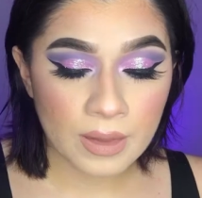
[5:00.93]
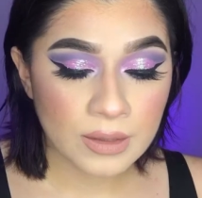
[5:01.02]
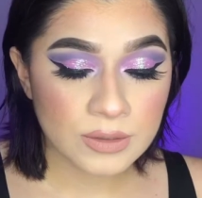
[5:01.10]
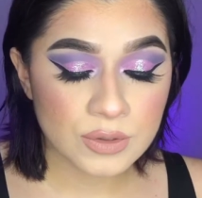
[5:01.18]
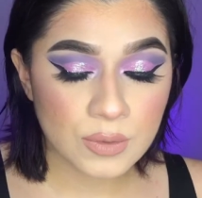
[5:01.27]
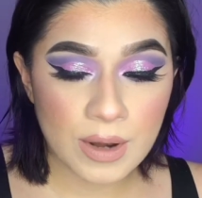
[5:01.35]

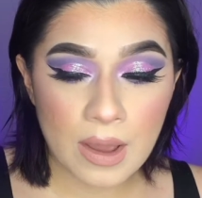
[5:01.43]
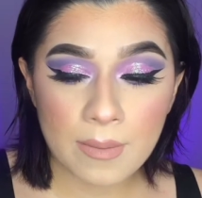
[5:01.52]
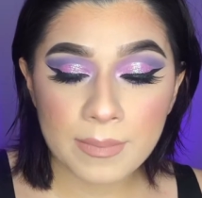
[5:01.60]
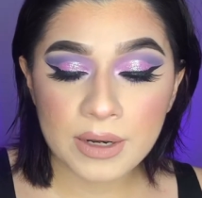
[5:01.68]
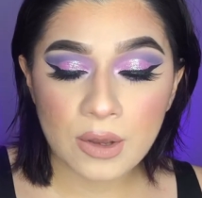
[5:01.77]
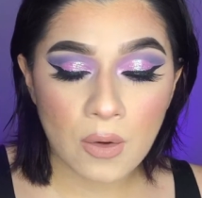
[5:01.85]
So now I'm
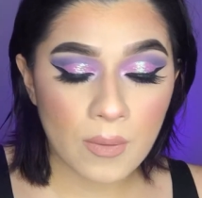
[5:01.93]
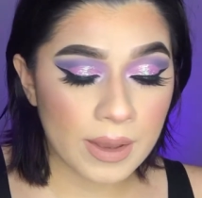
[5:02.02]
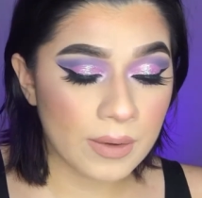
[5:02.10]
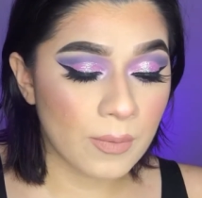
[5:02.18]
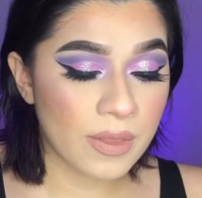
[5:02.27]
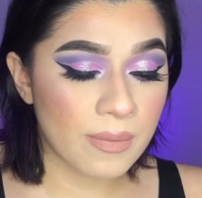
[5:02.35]
gonna go
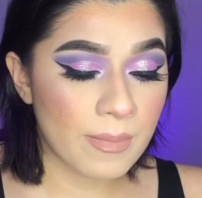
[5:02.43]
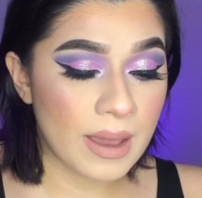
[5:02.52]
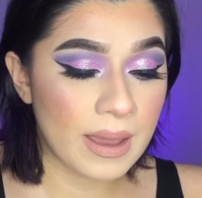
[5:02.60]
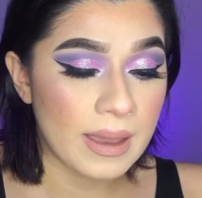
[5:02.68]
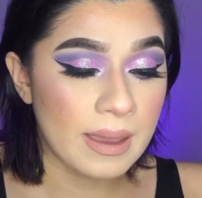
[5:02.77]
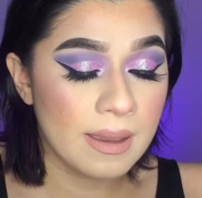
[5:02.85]
in with
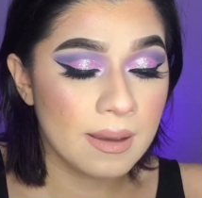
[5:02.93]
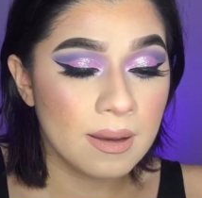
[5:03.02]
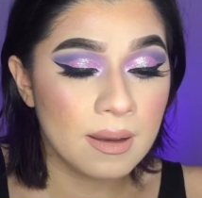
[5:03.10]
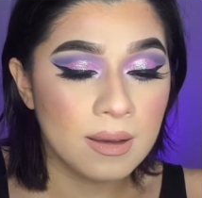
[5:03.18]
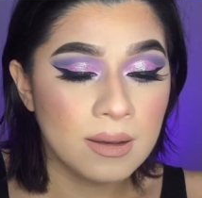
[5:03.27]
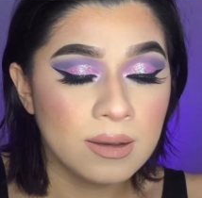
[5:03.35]
my
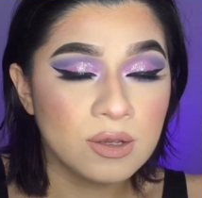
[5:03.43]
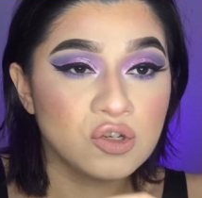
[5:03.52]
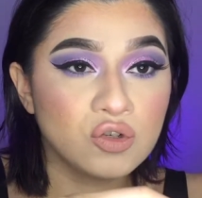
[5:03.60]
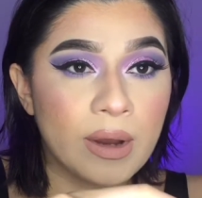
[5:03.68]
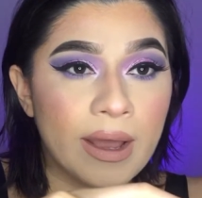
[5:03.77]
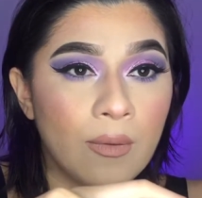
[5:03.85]

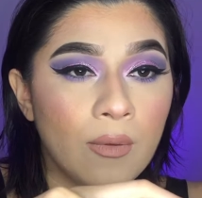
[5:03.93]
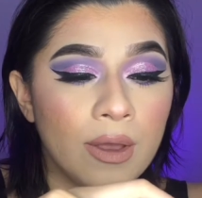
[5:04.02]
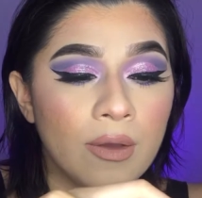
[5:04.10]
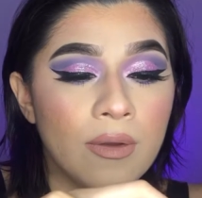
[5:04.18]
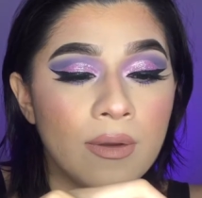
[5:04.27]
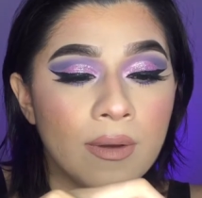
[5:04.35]
dry
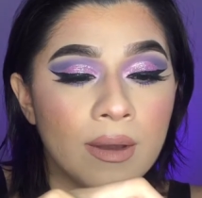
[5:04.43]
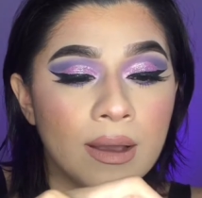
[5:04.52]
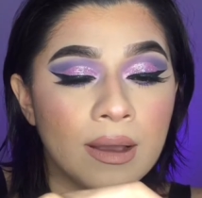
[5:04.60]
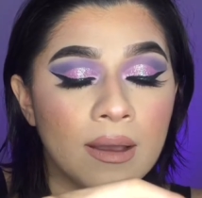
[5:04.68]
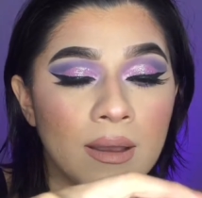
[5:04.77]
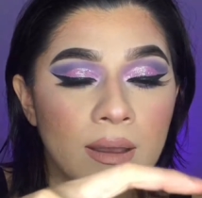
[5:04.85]
oil.
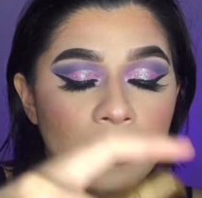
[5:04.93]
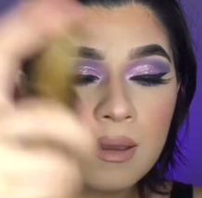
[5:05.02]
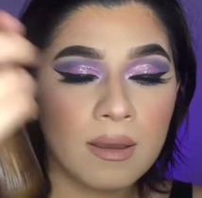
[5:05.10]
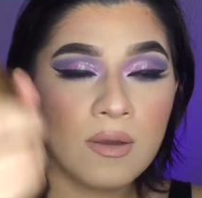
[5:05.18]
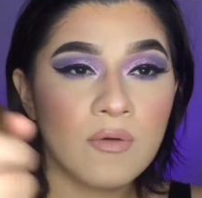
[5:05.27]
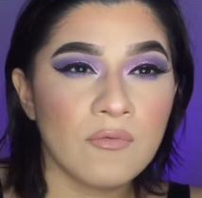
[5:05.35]

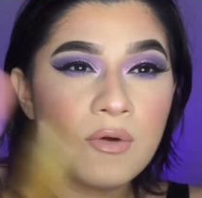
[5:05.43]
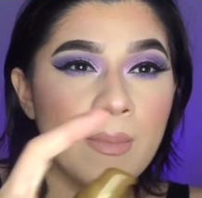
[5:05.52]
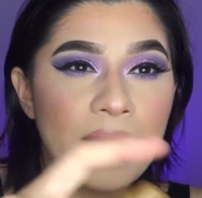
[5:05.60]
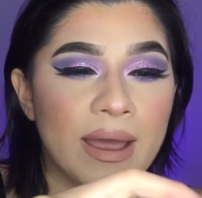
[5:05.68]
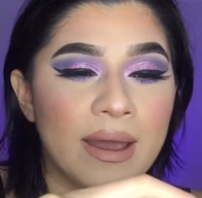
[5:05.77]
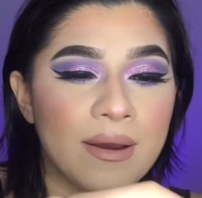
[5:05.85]
For
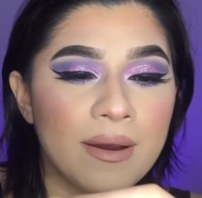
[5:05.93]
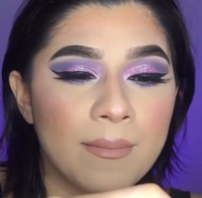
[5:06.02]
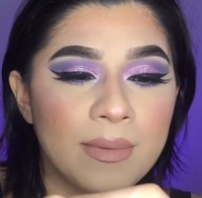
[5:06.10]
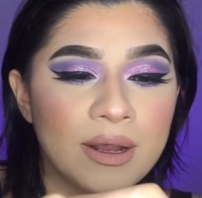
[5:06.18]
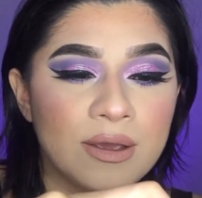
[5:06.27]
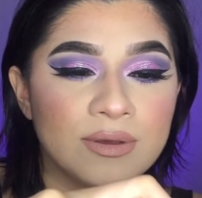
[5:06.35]
my hair, I'm
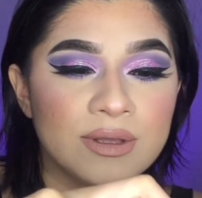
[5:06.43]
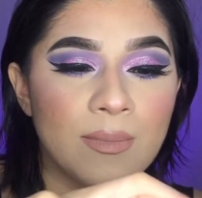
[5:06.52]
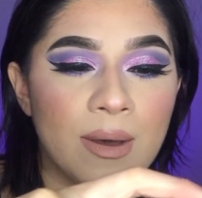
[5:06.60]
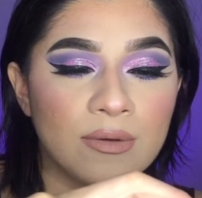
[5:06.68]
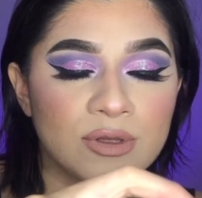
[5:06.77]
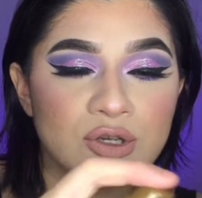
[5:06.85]
gonna use
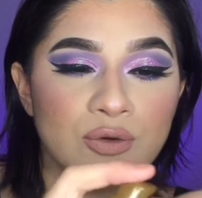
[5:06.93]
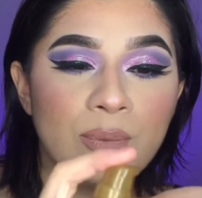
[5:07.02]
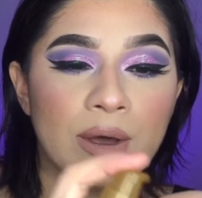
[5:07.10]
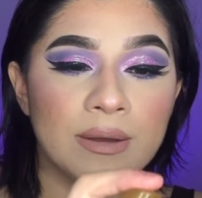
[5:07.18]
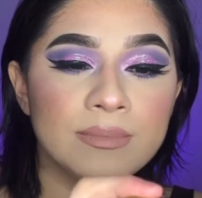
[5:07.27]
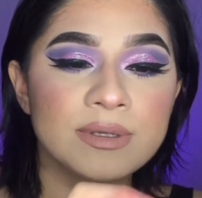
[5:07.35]
about 2
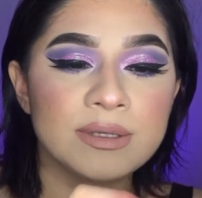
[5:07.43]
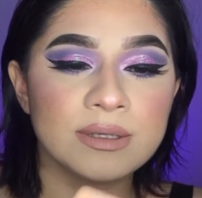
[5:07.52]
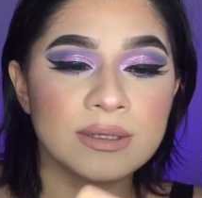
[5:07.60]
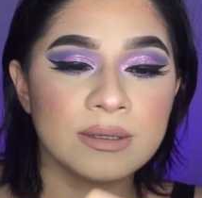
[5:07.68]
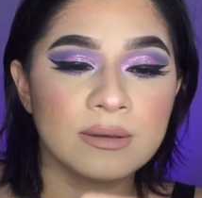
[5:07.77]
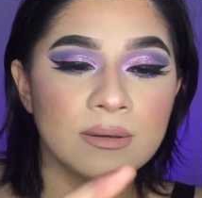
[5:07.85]

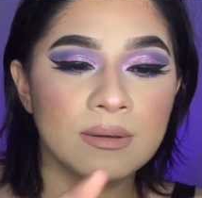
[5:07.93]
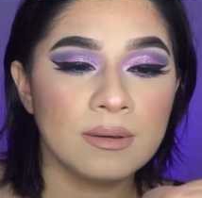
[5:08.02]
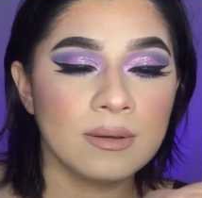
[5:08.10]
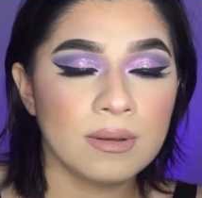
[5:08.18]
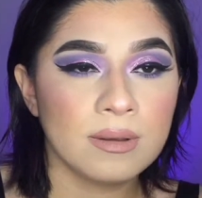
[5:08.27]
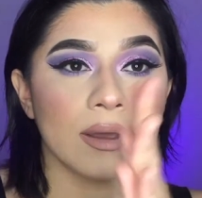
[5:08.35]
pumps.
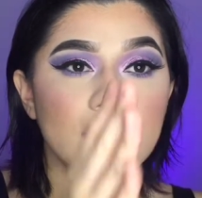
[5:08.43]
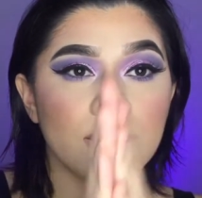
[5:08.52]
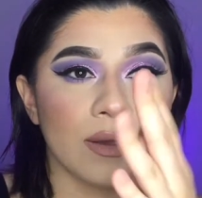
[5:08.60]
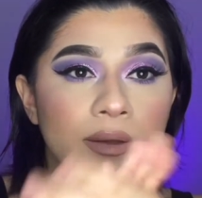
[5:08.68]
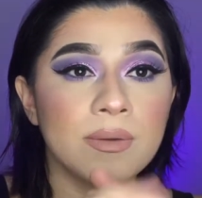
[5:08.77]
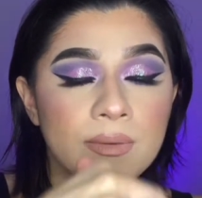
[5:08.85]
I'm
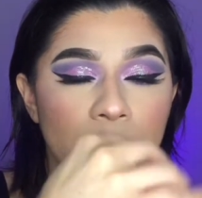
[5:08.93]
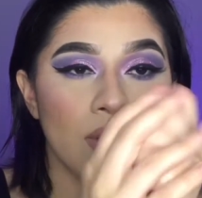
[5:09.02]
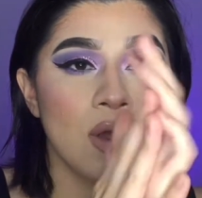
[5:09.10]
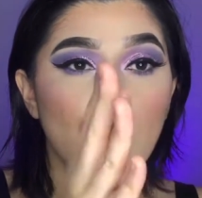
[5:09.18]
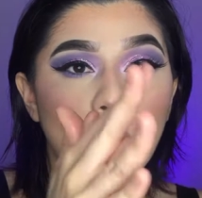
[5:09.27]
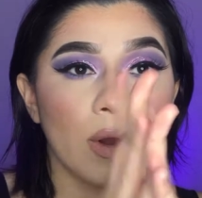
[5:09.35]
gonna
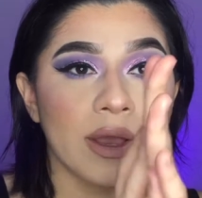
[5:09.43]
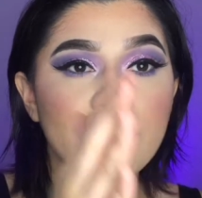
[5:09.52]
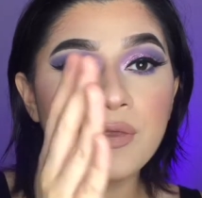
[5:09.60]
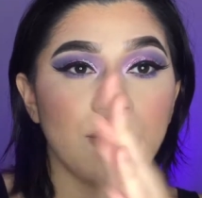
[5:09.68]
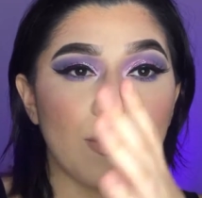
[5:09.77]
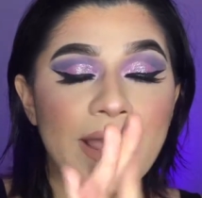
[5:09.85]
work it
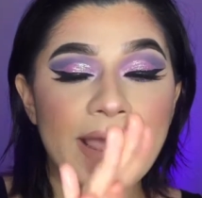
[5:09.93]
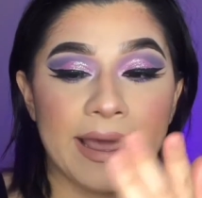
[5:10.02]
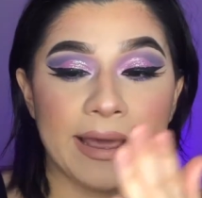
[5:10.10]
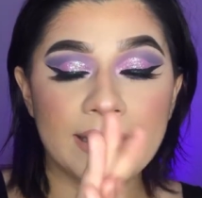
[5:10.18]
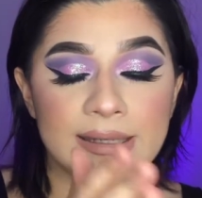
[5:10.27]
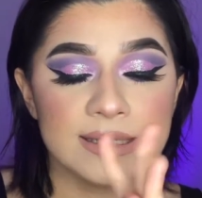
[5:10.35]
through my
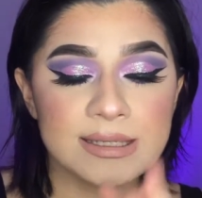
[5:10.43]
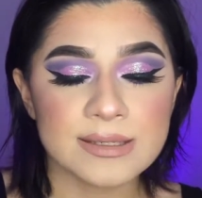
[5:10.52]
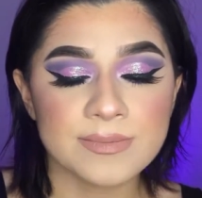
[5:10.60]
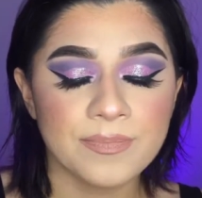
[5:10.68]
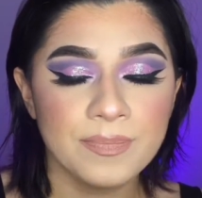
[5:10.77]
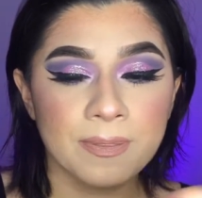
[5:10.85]
hands.
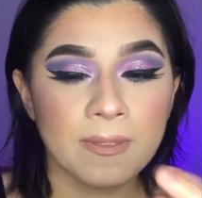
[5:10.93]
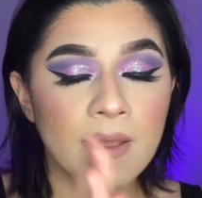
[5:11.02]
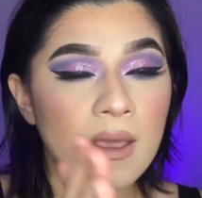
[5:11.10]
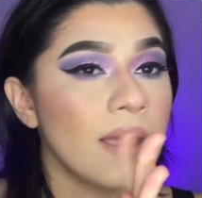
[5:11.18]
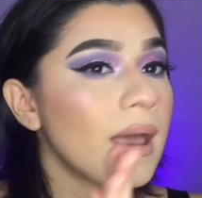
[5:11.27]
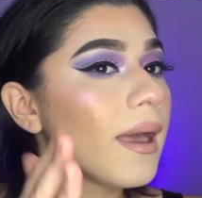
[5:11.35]

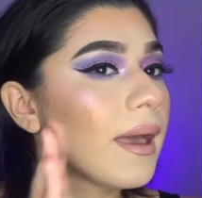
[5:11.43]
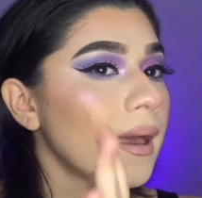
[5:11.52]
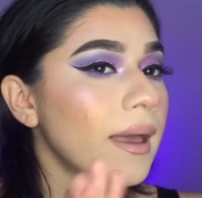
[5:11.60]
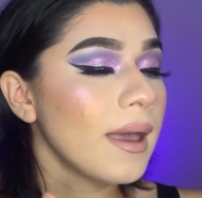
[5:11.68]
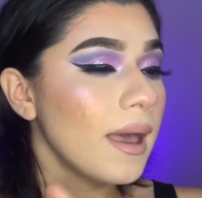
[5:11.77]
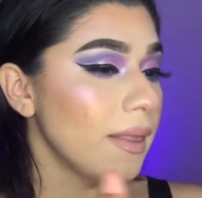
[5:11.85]

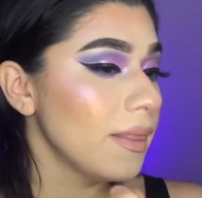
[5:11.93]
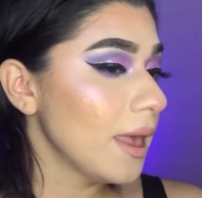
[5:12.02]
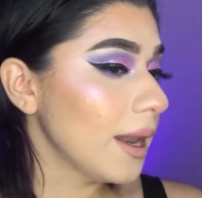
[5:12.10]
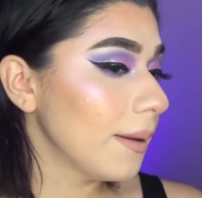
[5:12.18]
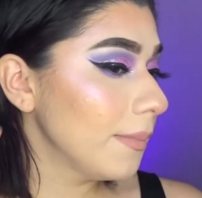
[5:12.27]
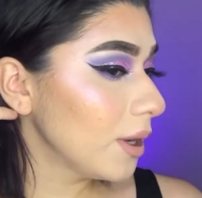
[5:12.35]
And
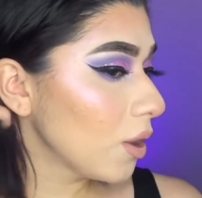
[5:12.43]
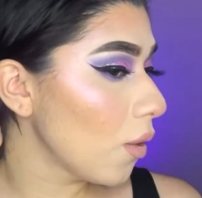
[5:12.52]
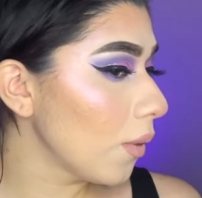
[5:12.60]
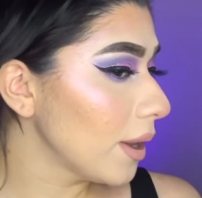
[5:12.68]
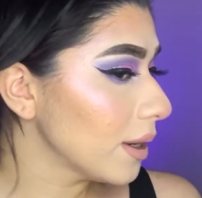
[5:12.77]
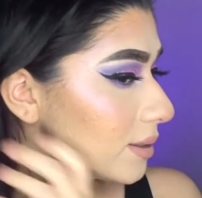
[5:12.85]
then I'm gonna go
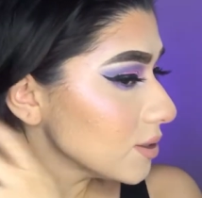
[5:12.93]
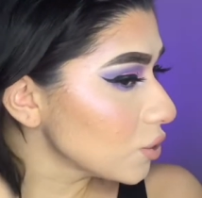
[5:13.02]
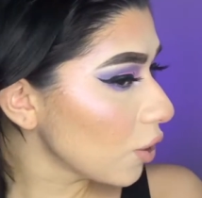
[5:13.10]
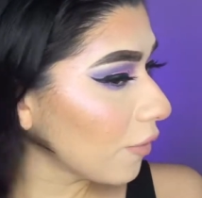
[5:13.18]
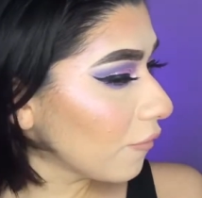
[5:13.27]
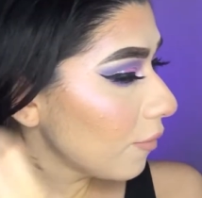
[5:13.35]
in and
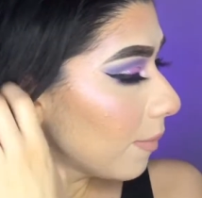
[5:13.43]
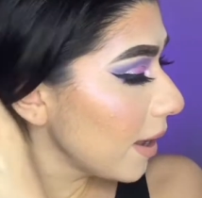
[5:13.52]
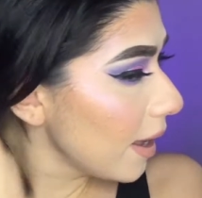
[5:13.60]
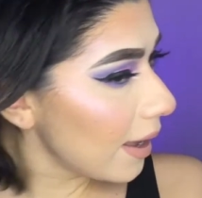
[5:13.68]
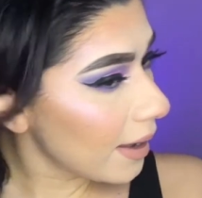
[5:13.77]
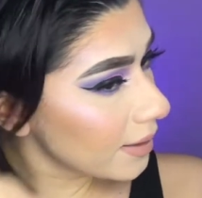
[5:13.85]
start from my
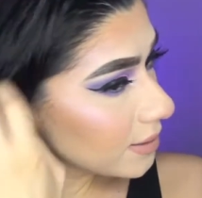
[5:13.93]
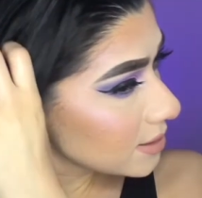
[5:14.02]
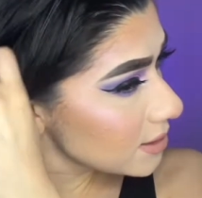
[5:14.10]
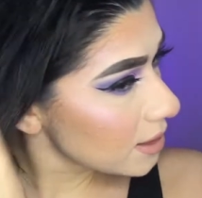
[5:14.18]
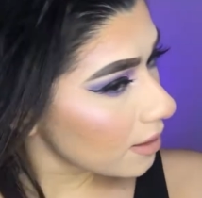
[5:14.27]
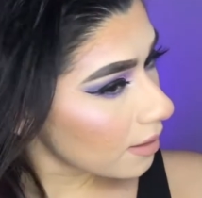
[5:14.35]
ends.